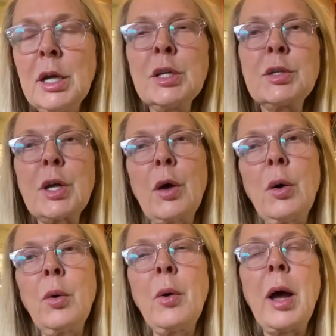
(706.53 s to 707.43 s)

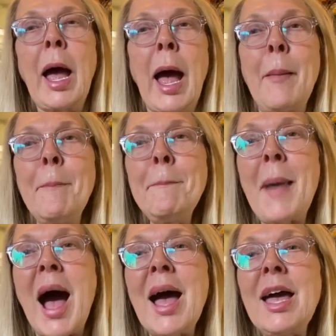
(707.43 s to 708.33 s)
So
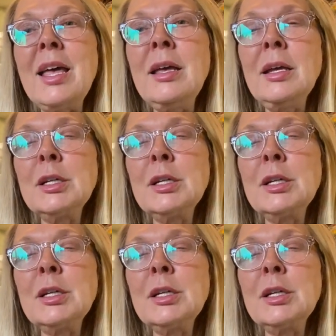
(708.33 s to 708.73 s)
my